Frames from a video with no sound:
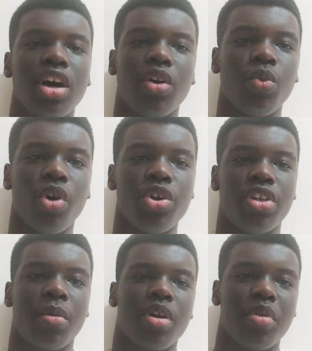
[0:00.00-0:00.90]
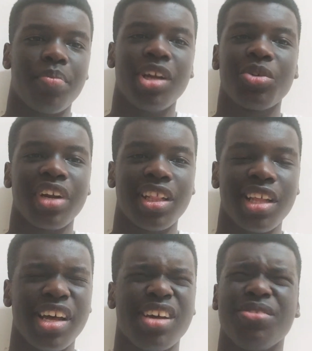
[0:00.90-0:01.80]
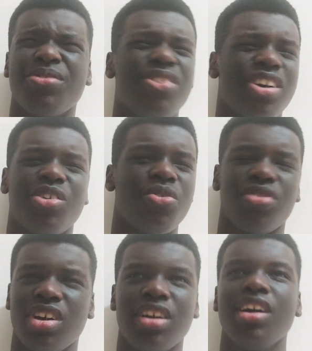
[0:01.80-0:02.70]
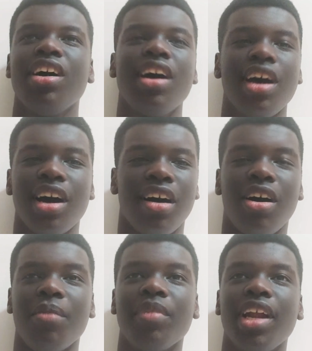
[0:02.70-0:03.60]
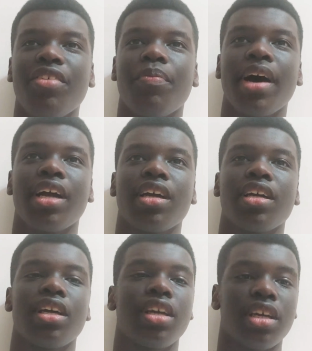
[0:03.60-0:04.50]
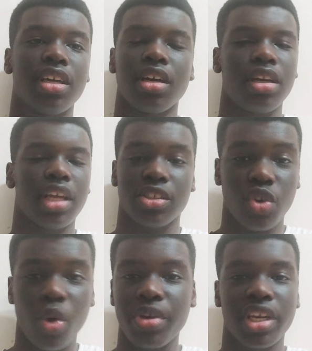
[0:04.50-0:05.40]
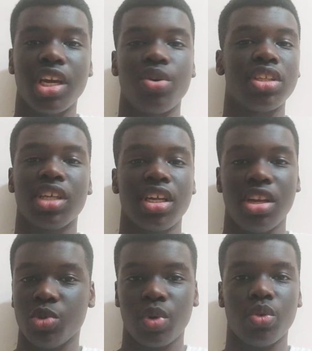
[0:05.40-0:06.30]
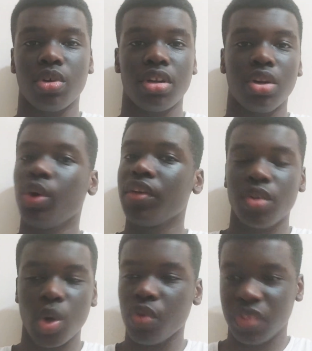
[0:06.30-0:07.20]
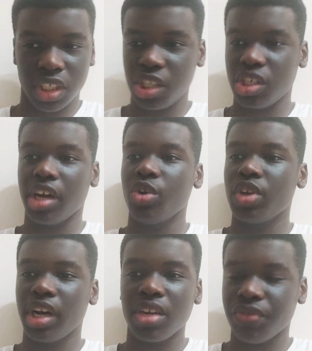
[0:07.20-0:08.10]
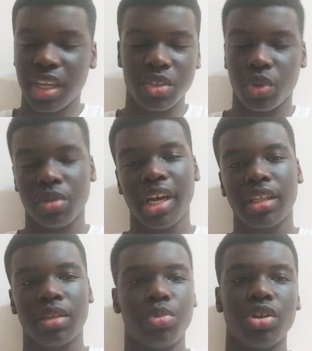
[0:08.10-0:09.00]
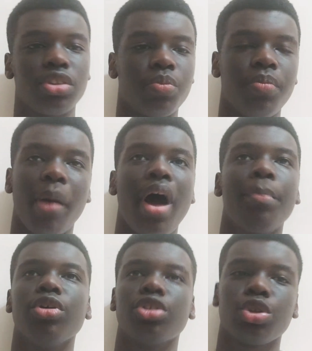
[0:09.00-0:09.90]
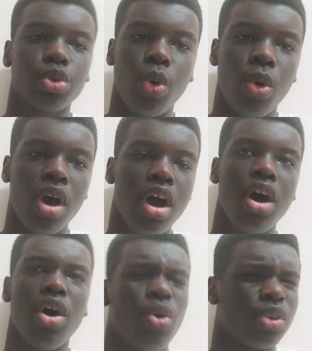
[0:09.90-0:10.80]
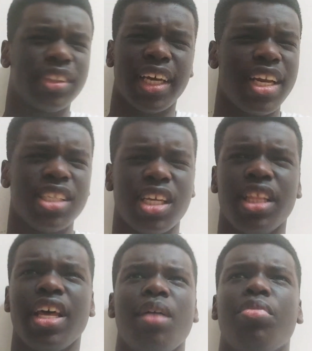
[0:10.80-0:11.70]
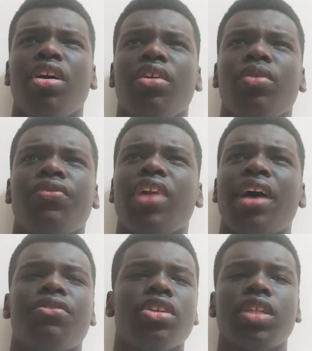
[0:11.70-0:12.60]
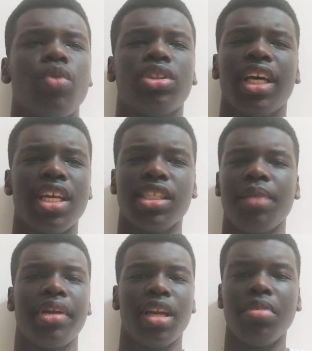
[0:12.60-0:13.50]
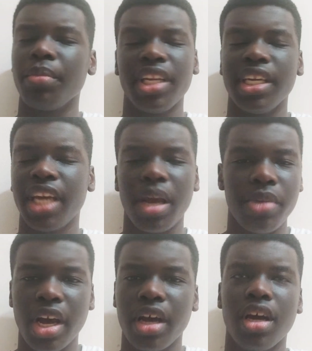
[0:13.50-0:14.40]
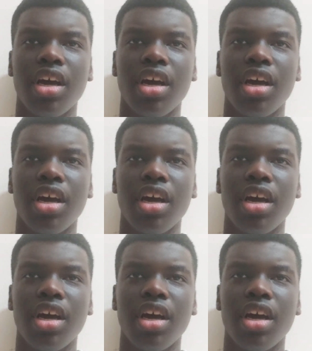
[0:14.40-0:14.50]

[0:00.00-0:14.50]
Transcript: what you think I'm gonna put Bellerin in there? Fuck off. Left back, that's got to be Kieran Tierney as well. Not even a conversation. I know United fans would like might put Shaw or Tellers in there, but like first of all, Tellers ain't played a Premier League game yet,